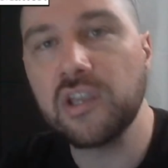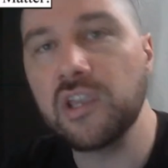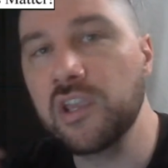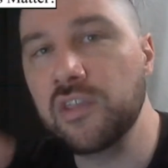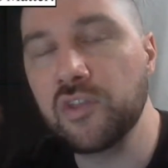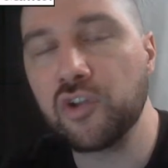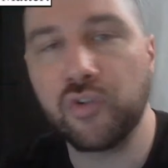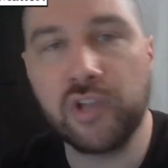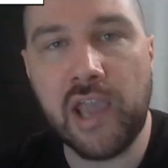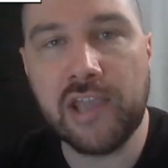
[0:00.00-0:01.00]
in the
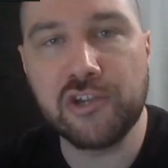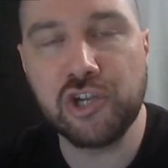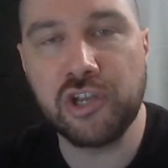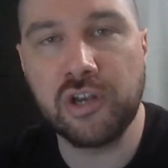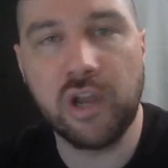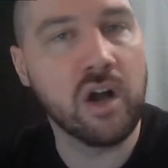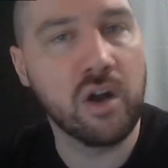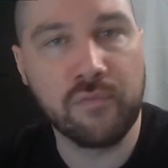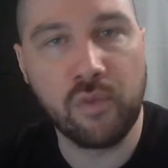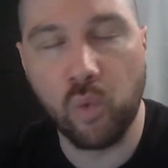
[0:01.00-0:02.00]
creation
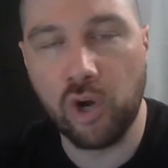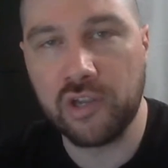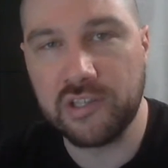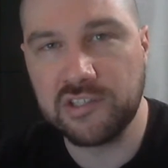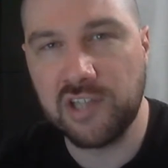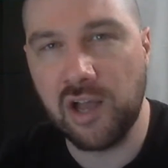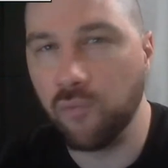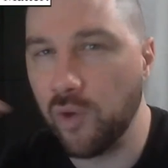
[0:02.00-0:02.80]
of the work itself,